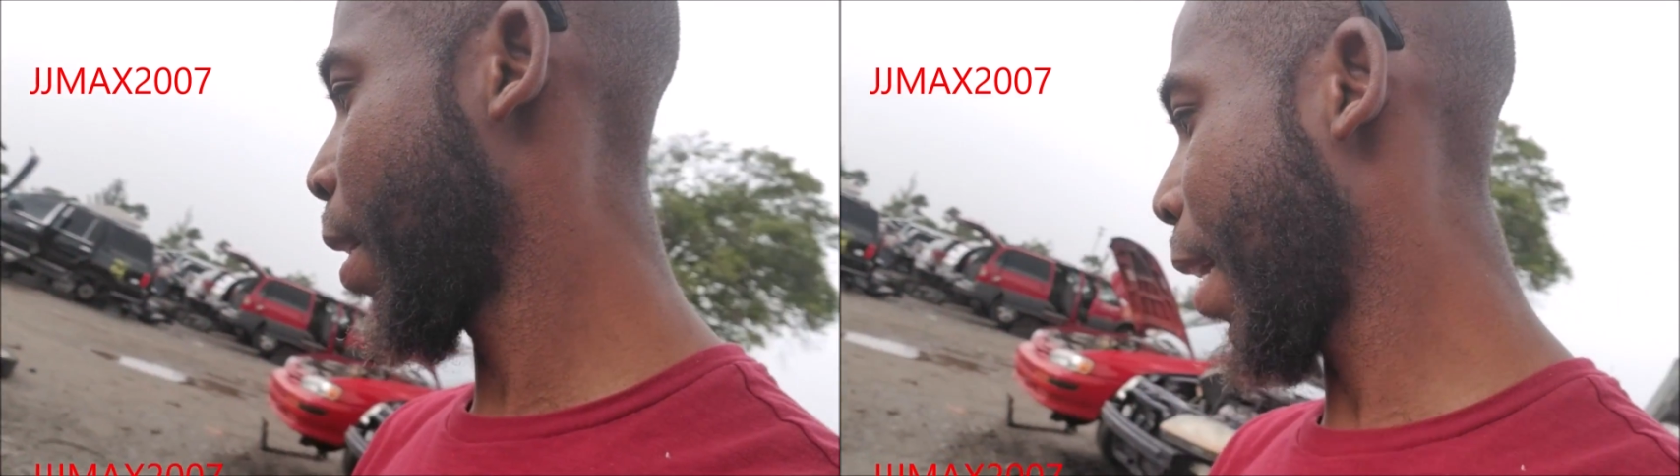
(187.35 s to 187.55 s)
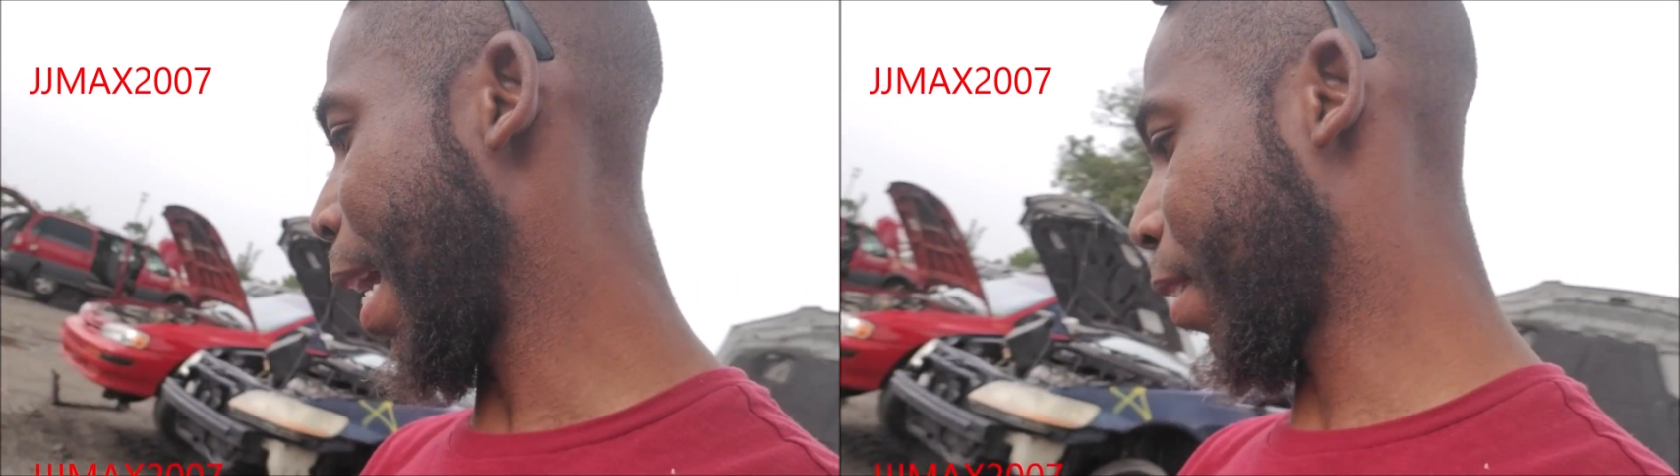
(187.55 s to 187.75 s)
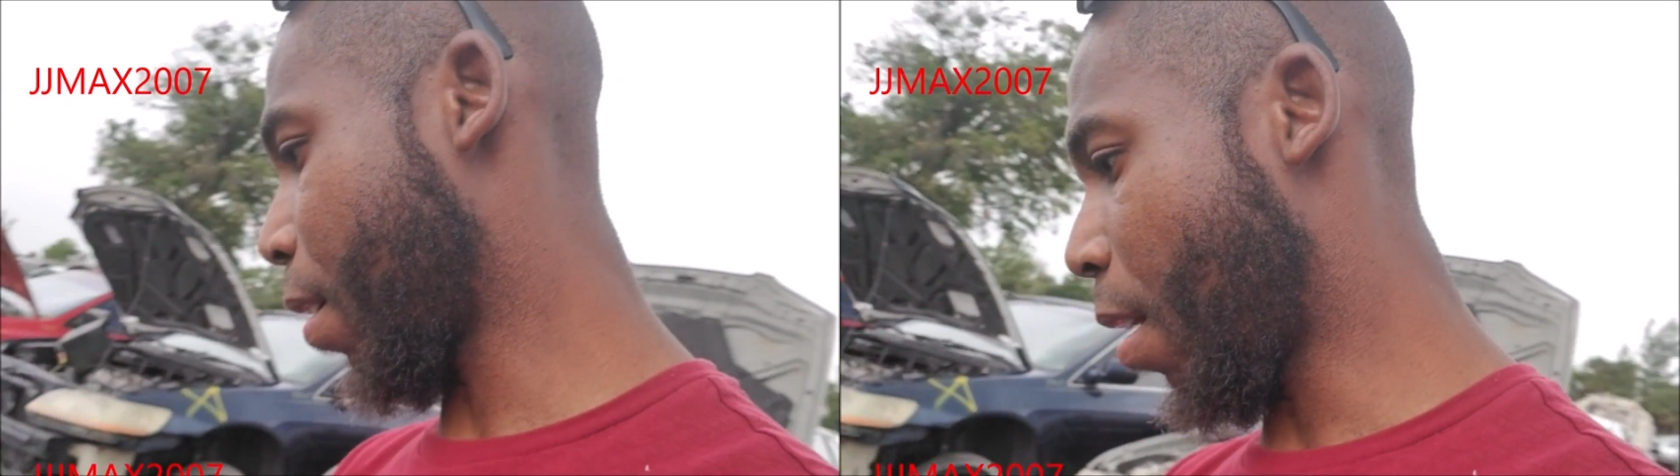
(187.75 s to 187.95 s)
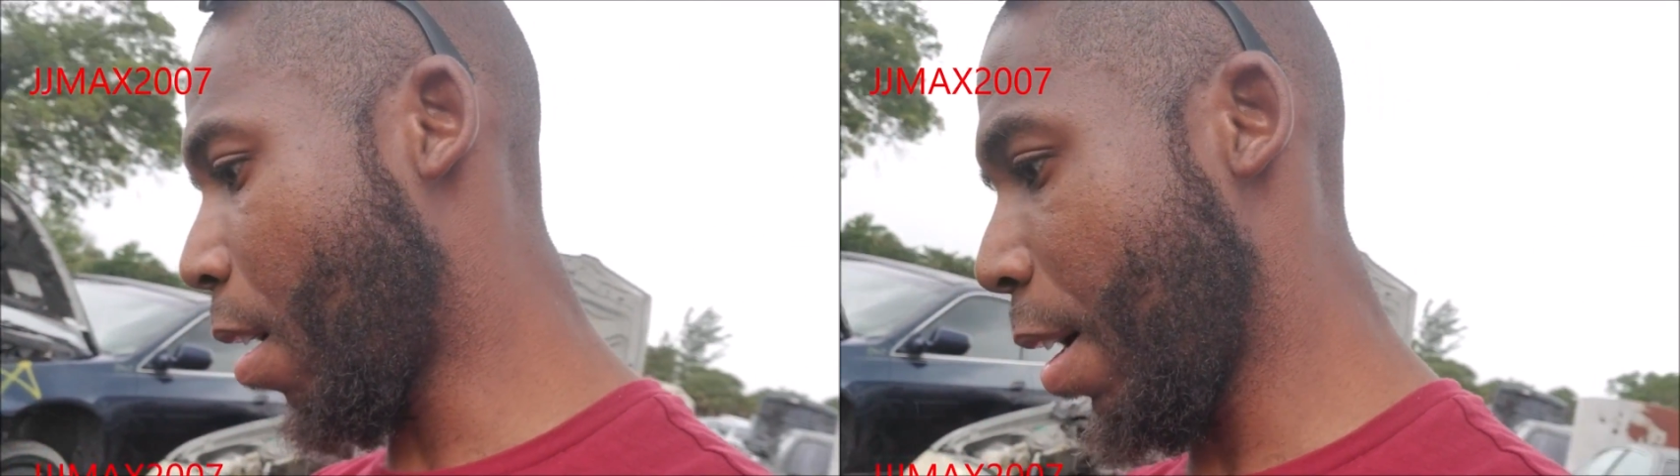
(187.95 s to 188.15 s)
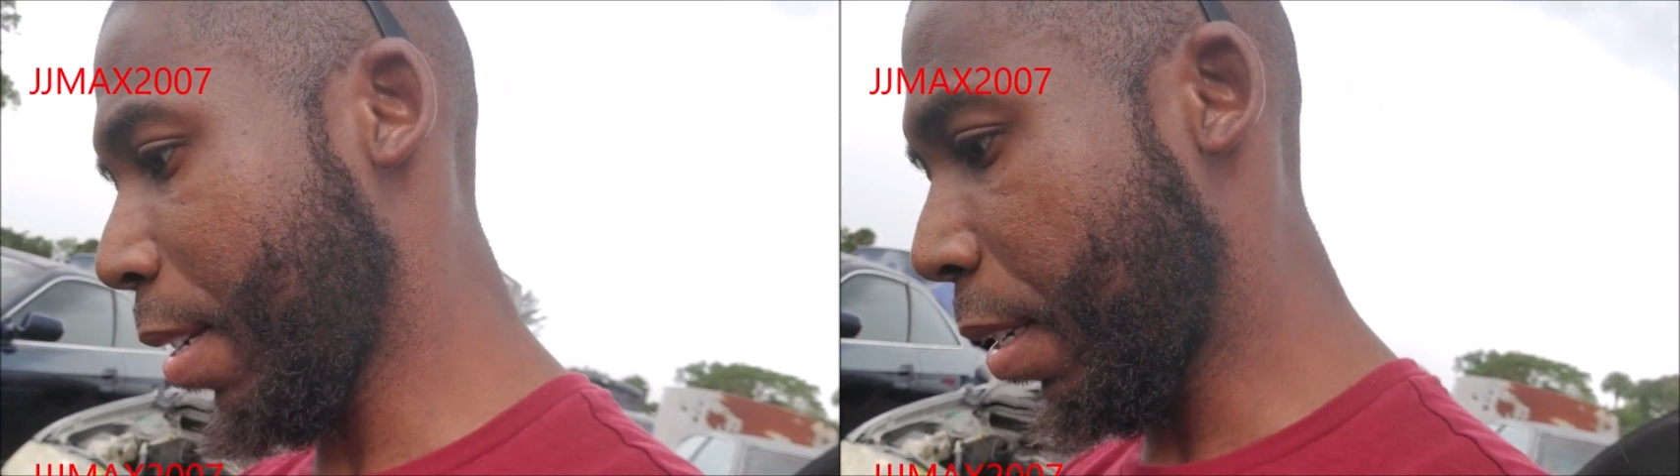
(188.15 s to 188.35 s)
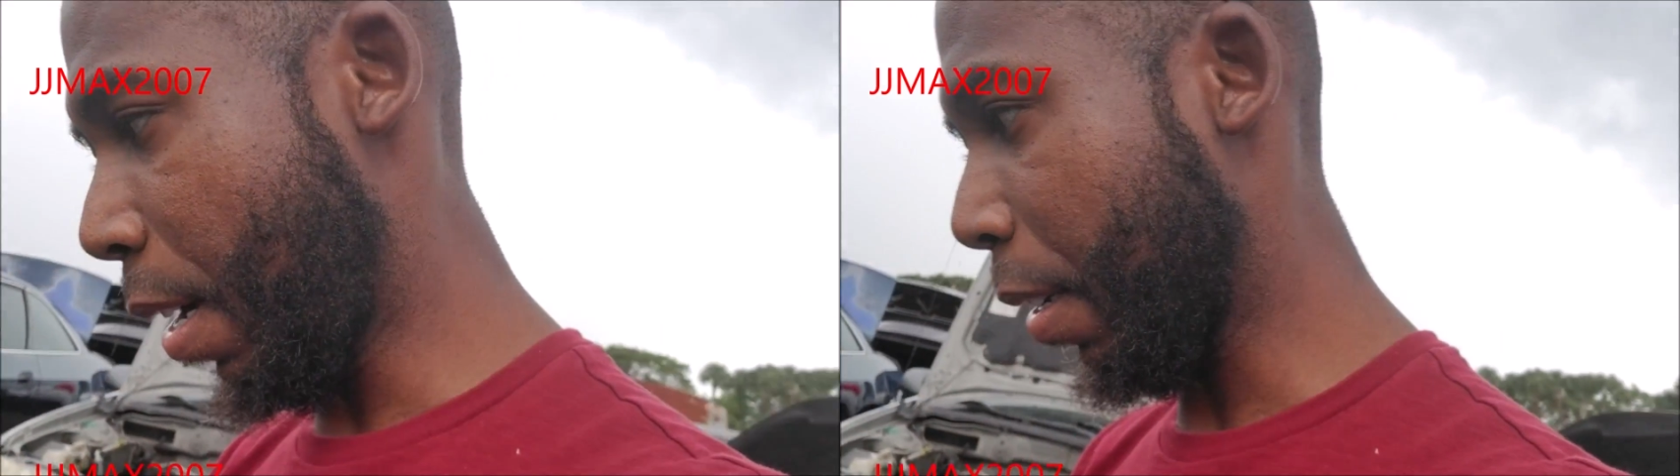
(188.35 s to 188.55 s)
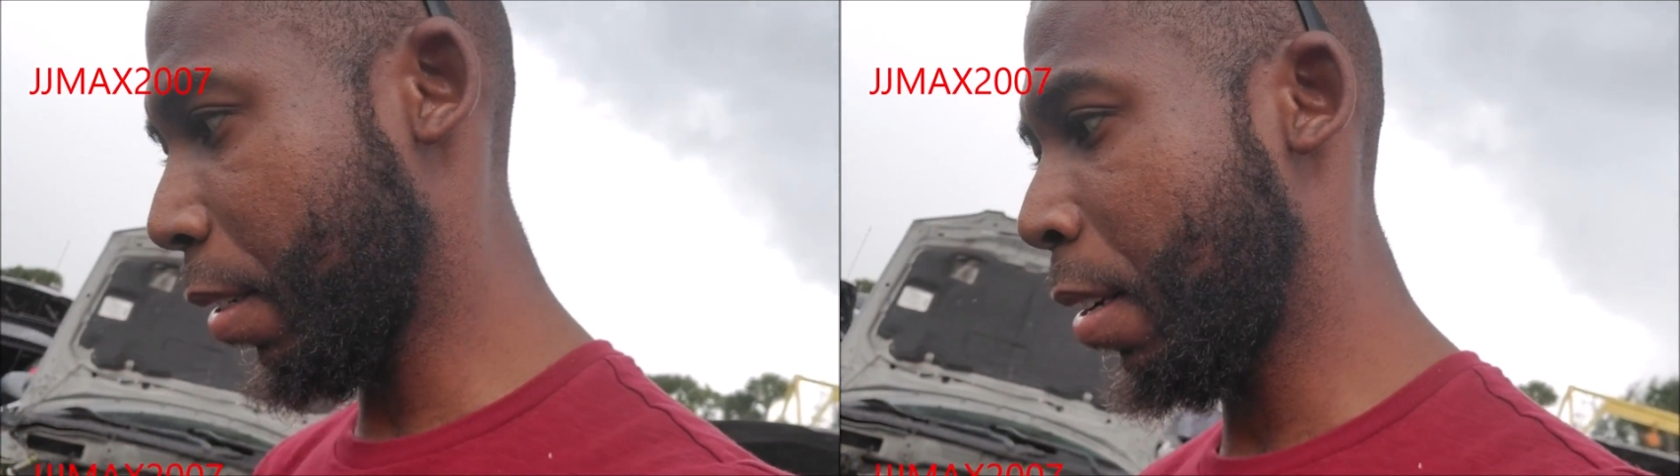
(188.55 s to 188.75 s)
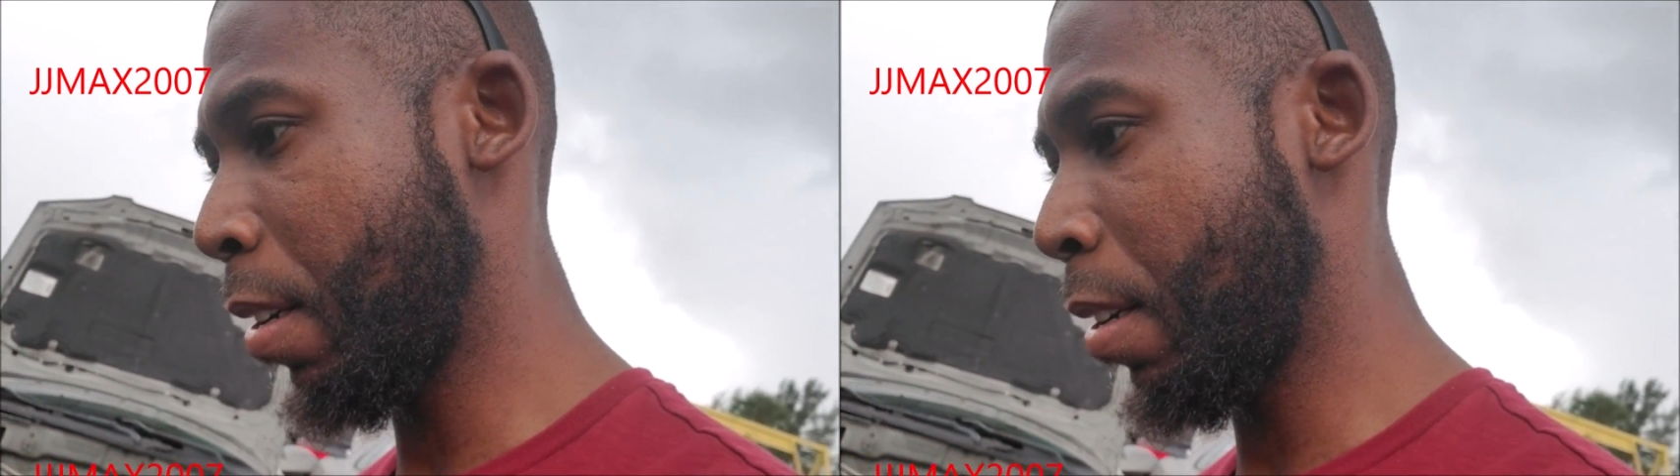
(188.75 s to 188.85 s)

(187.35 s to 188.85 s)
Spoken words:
I saw RSX.